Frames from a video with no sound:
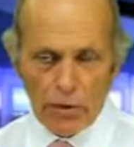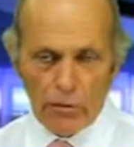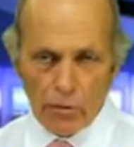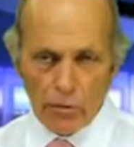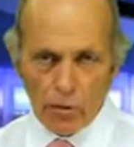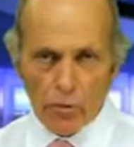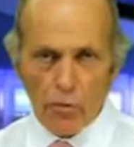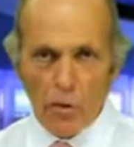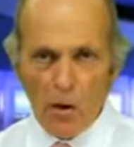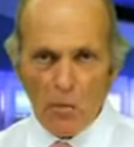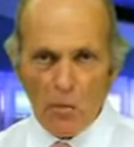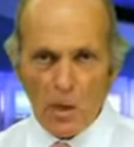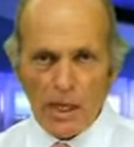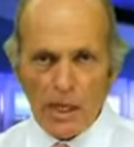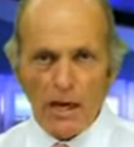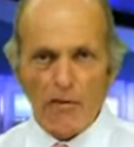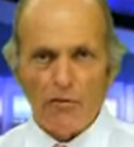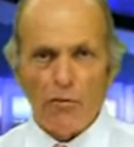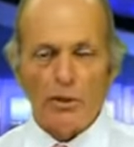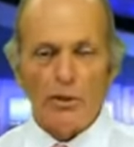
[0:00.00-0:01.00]
If you're a right-wing
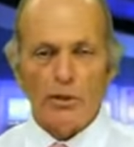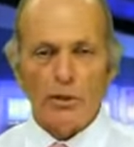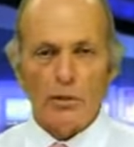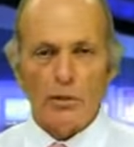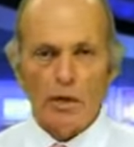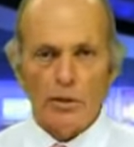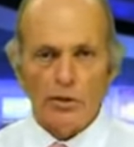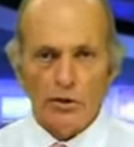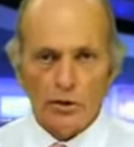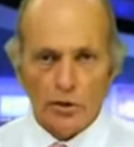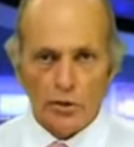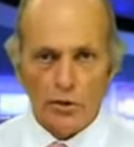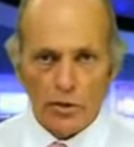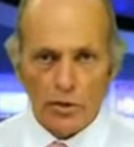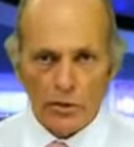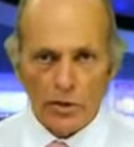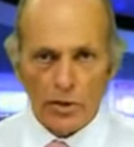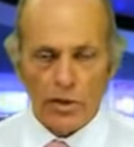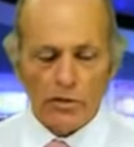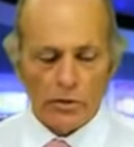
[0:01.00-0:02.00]
government, there are
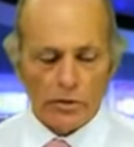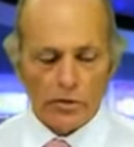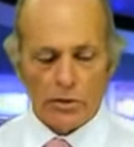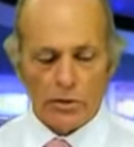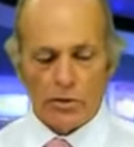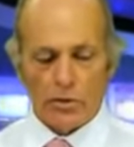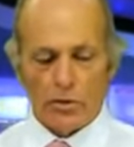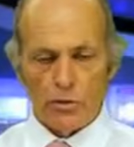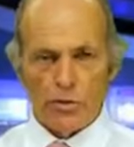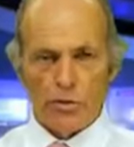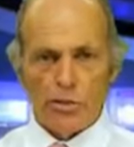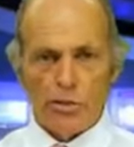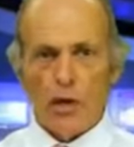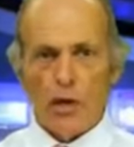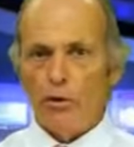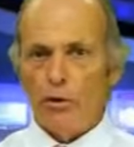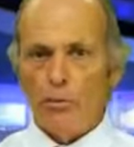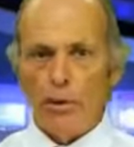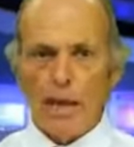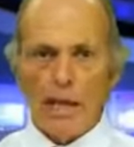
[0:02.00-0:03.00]
certain things you should do.
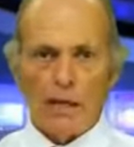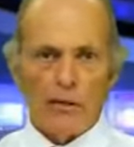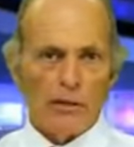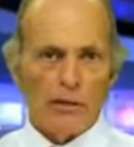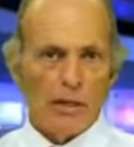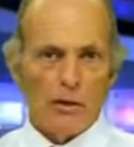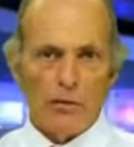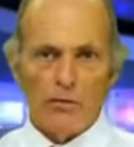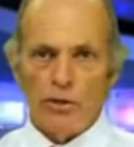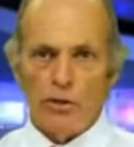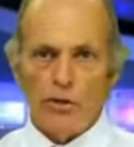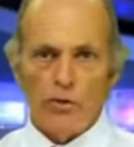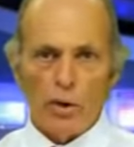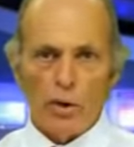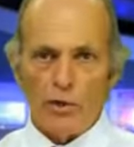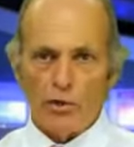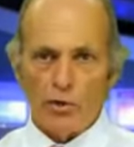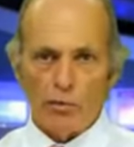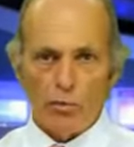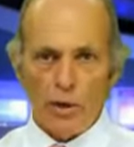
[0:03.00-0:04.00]
Sell the bank. They own the
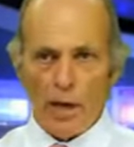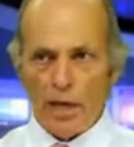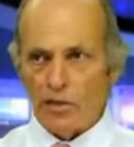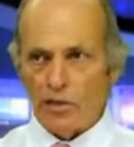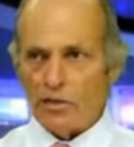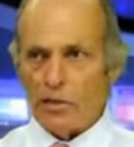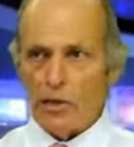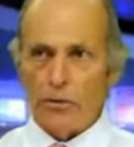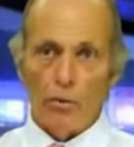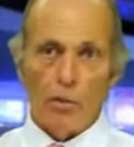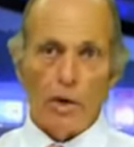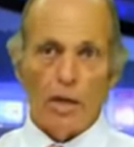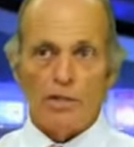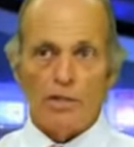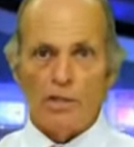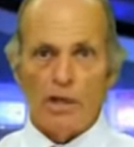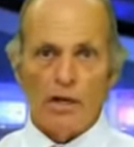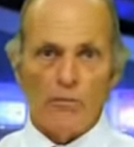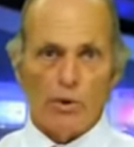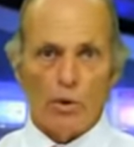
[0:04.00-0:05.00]
Treasury branch there. Why does
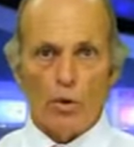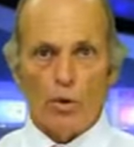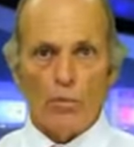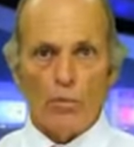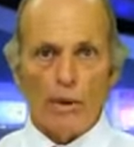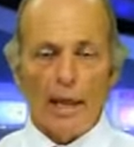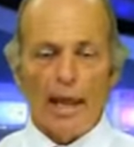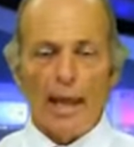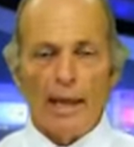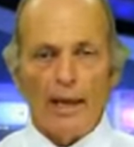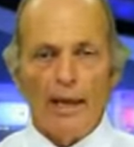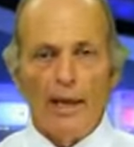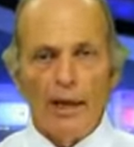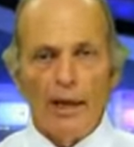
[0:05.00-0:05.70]
the government own a bank?